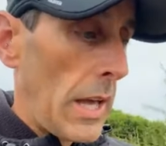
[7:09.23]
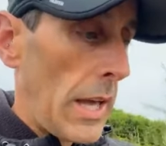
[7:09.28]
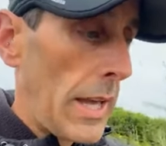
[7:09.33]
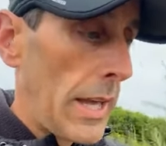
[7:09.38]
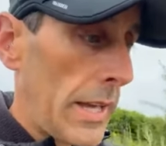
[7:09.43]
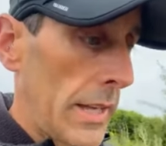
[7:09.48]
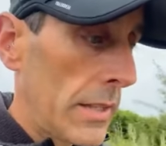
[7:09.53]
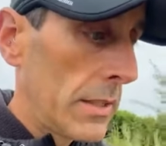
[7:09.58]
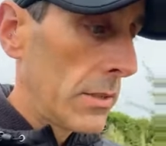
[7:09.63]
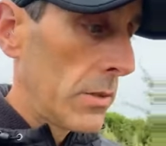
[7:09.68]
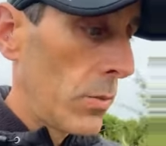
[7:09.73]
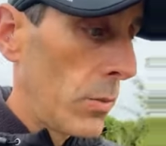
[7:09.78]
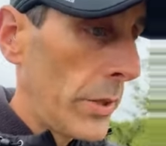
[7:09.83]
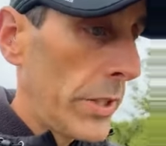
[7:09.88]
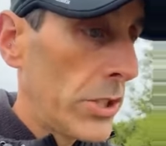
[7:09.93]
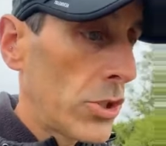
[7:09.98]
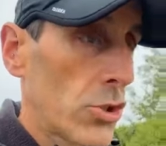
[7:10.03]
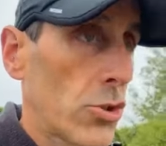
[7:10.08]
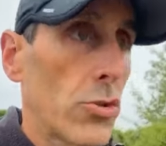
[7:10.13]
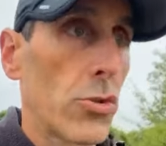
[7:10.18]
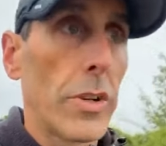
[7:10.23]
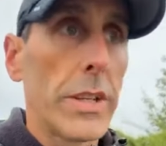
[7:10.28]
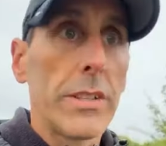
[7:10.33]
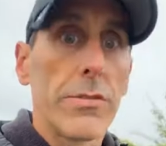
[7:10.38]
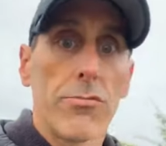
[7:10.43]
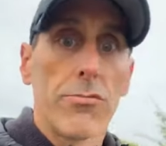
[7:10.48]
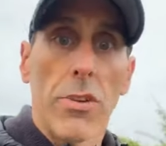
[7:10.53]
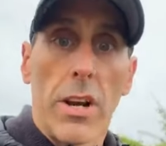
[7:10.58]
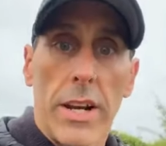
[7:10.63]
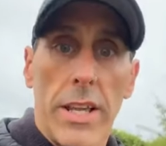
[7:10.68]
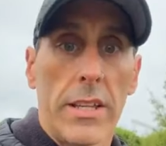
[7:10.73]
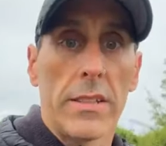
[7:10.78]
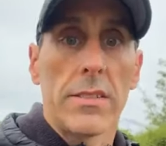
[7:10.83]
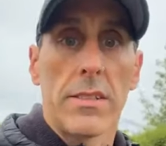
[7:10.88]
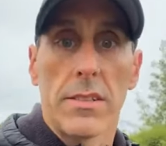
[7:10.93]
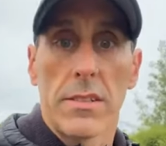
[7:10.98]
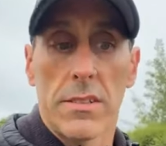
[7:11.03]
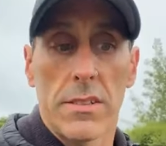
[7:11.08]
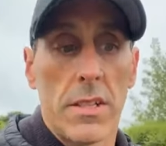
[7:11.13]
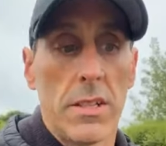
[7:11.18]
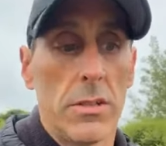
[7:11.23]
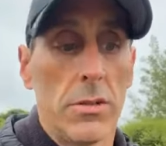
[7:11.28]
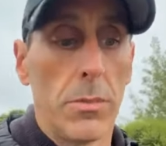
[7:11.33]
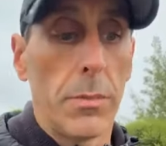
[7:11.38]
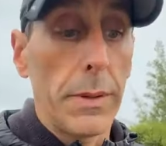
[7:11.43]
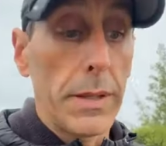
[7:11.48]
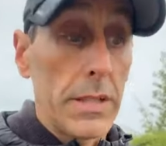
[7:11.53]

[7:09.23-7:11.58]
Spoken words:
And we treat running as a skill